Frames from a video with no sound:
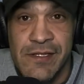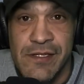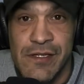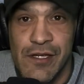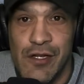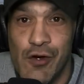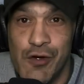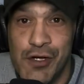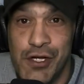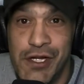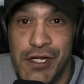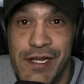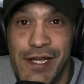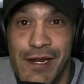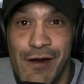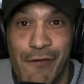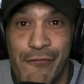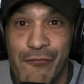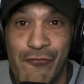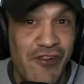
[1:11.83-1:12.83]
You know, you can get
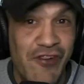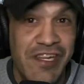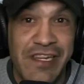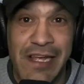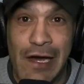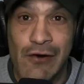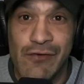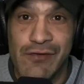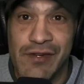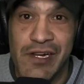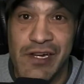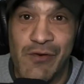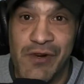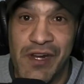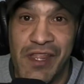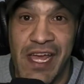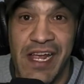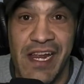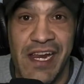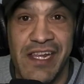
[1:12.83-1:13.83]
all freaked out and go
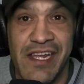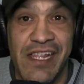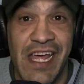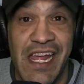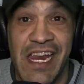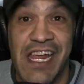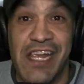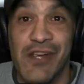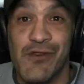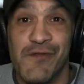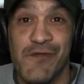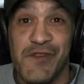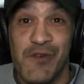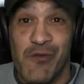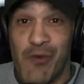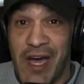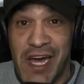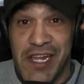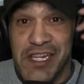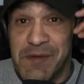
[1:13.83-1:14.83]
into that that angle if you
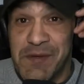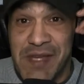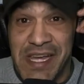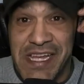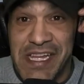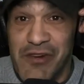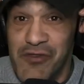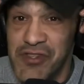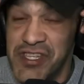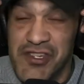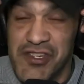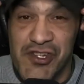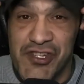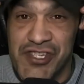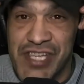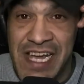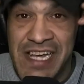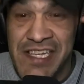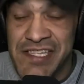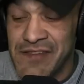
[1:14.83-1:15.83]
want. You can be like, "You know, these are
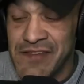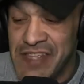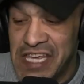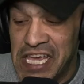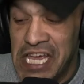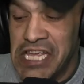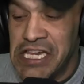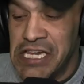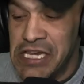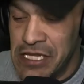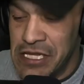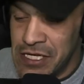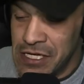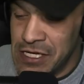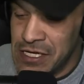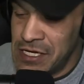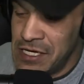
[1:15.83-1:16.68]
signs of the end."